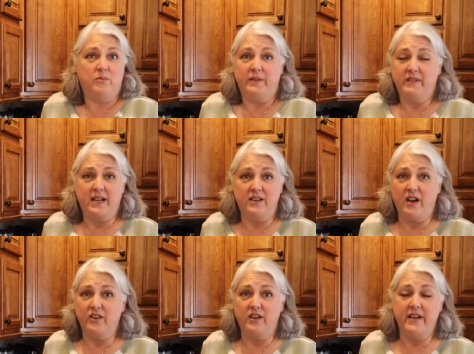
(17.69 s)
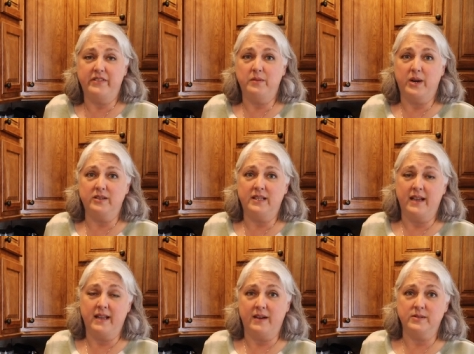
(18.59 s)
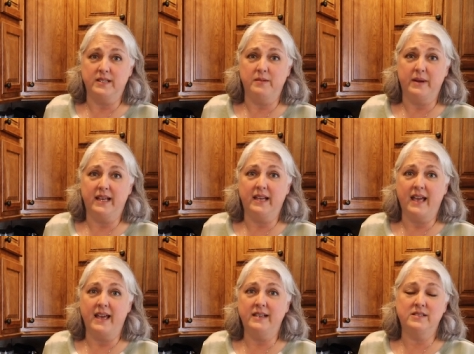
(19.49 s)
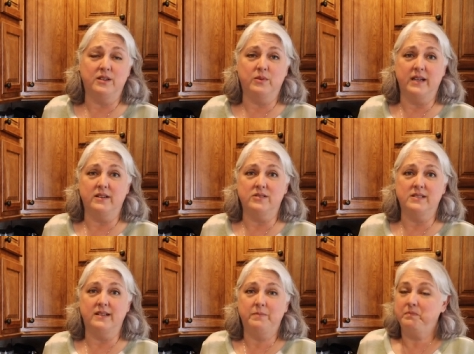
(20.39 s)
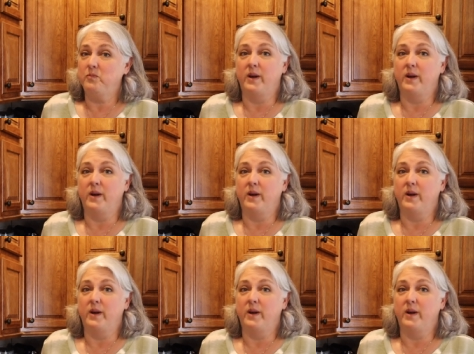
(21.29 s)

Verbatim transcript: We've got a daughter having a birthday and I was going to bake a cake so Randall said